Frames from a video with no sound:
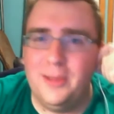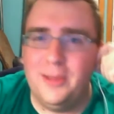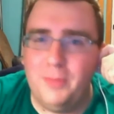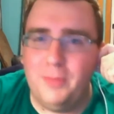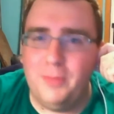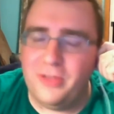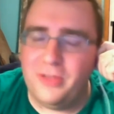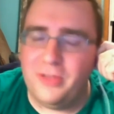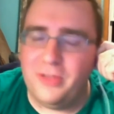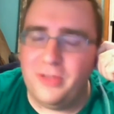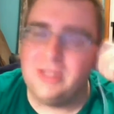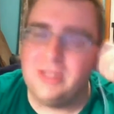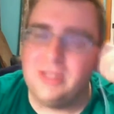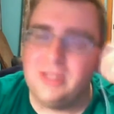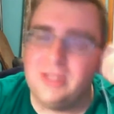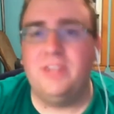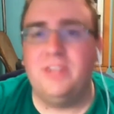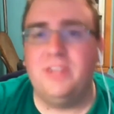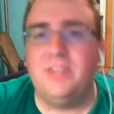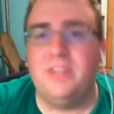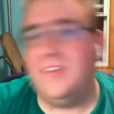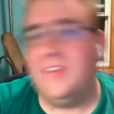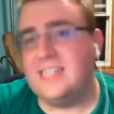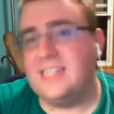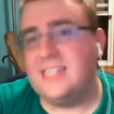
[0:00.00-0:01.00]
But there's a mod
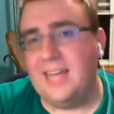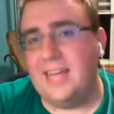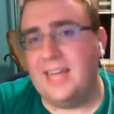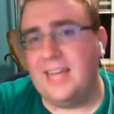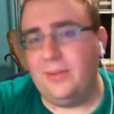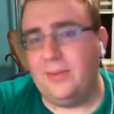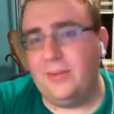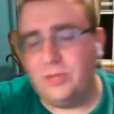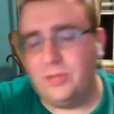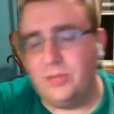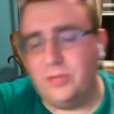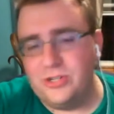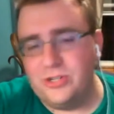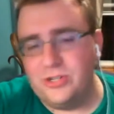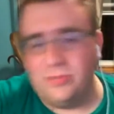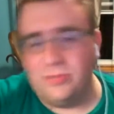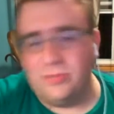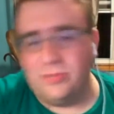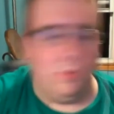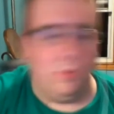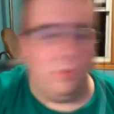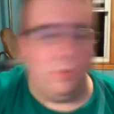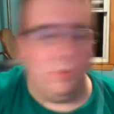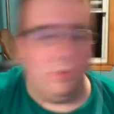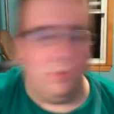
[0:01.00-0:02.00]
to fix that, which is
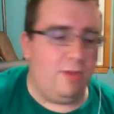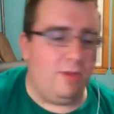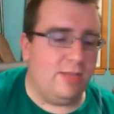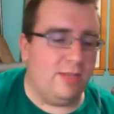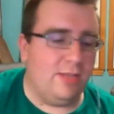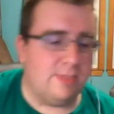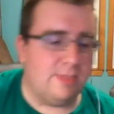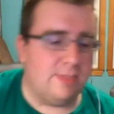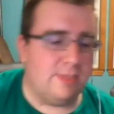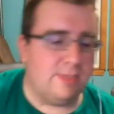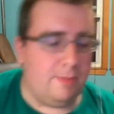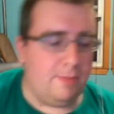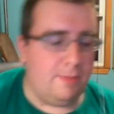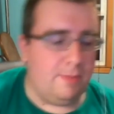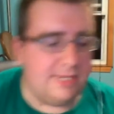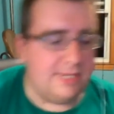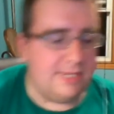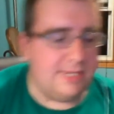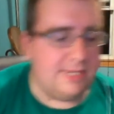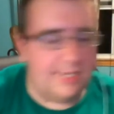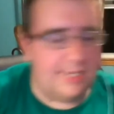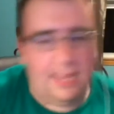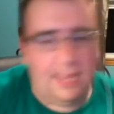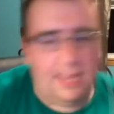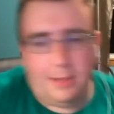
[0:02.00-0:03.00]
one of the great things about
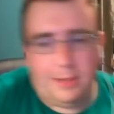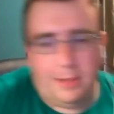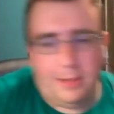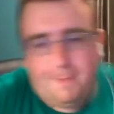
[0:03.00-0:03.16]
PC gaming.